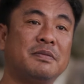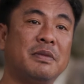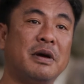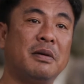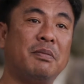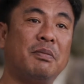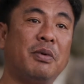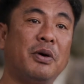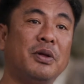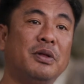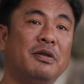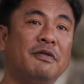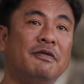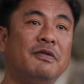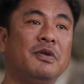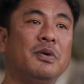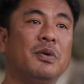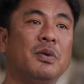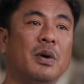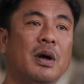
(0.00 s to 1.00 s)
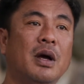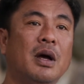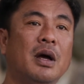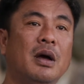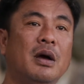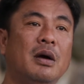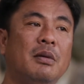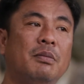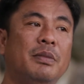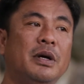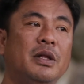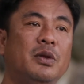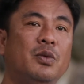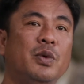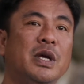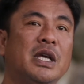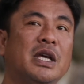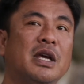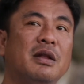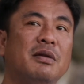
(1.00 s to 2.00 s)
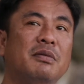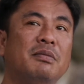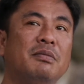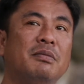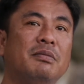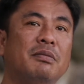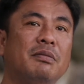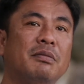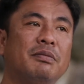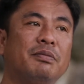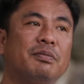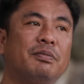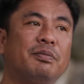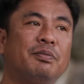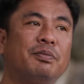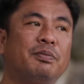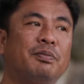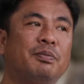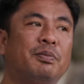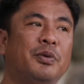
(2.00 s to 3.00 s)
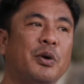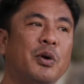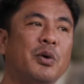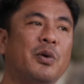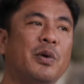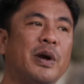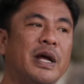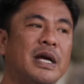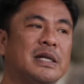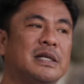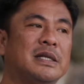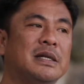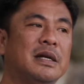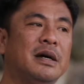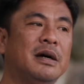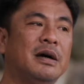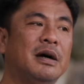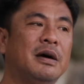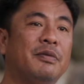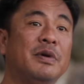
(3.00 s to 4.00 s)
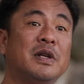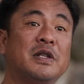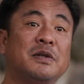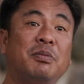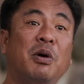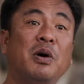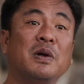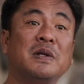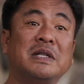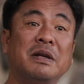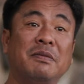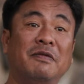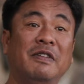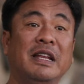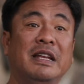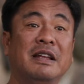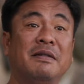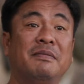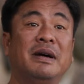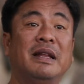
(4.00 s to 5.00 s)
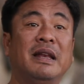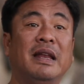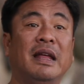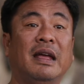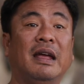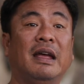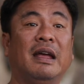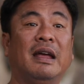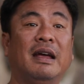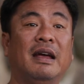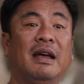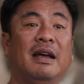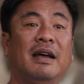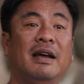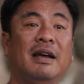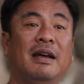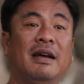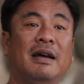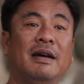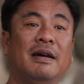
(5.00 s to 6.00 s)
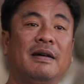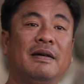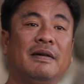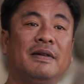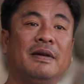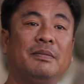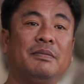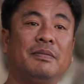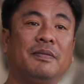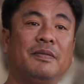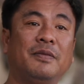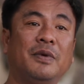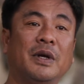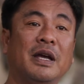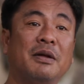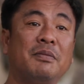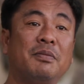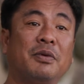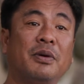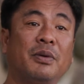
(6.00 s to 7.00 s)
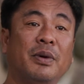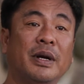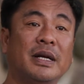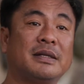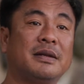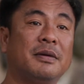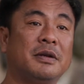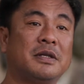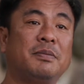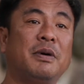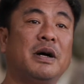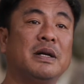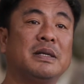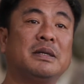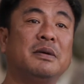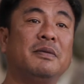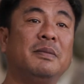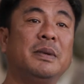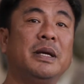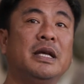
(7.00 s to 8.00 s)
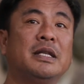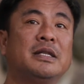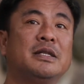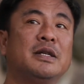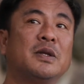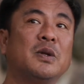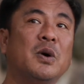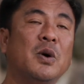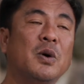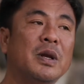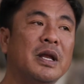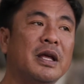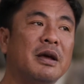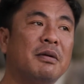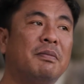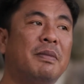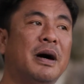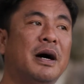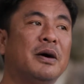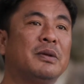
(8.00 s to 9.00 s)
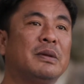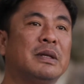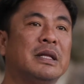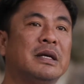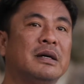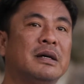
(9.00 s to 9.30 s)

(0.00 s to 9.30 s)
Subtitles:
my point of view, but we can progress responsibly naman eh. We can progress responsibly. It's not only about